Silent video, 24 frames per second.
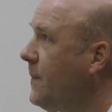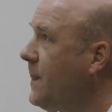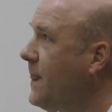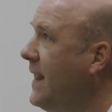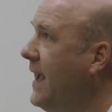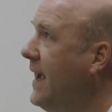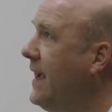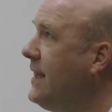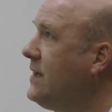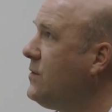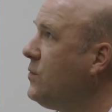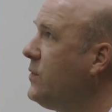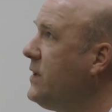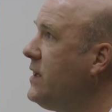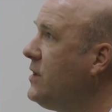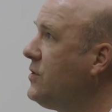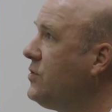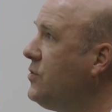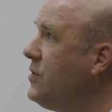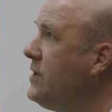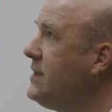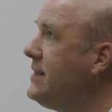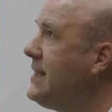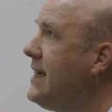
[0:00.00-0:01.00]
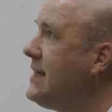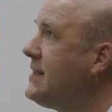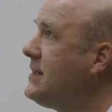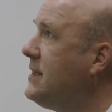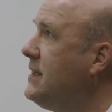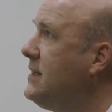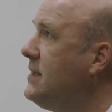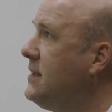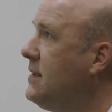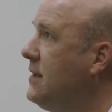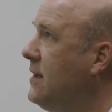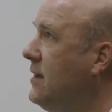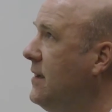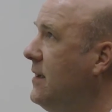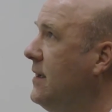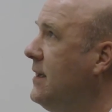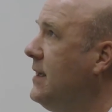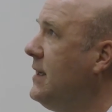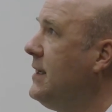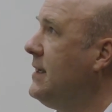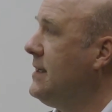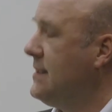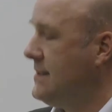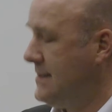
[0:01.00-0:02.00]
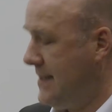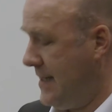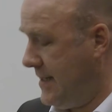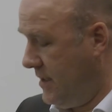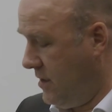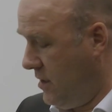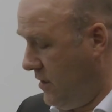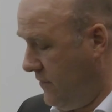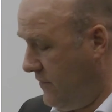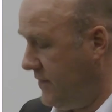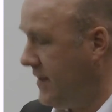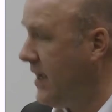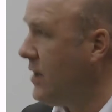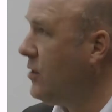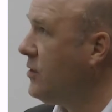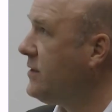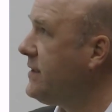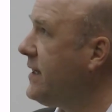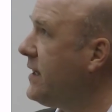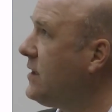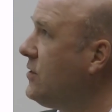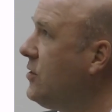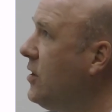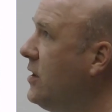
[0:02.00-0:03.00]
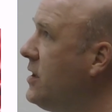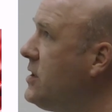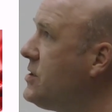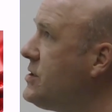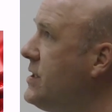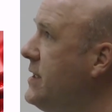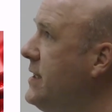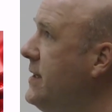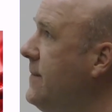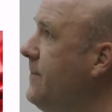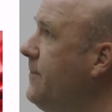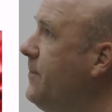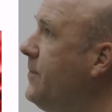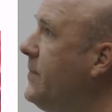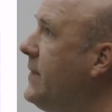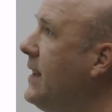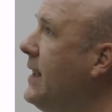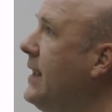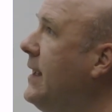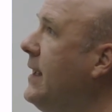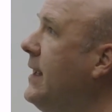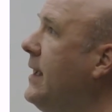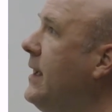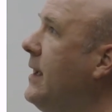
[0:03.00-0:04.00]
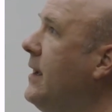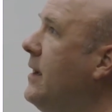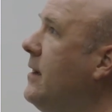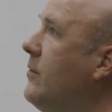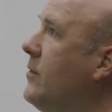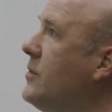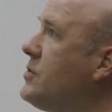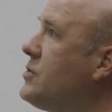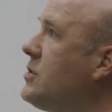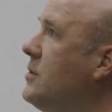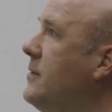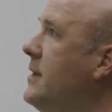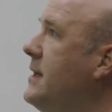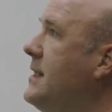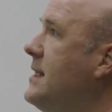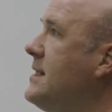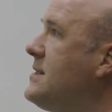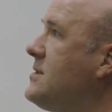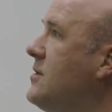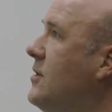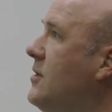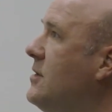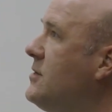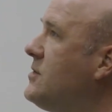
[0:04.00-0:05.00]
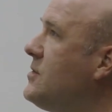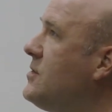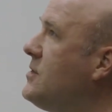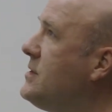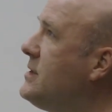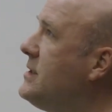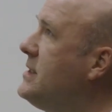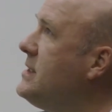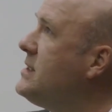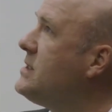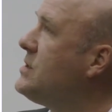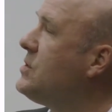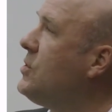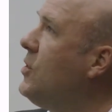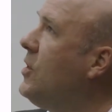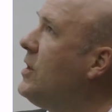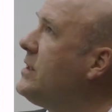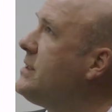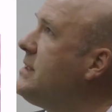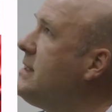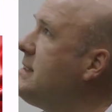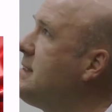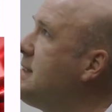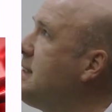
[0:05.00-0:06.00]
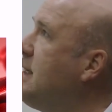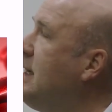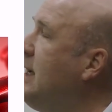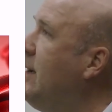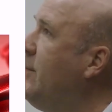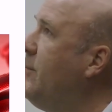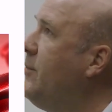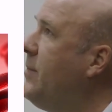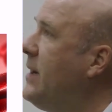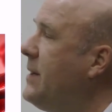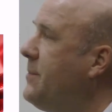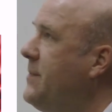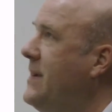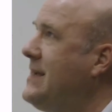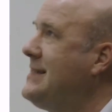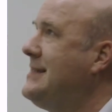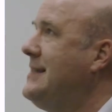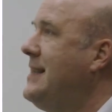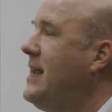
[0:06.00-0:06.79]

And we are doing that in the setting of nanotechnology. Not sure why that's also distorted, but basically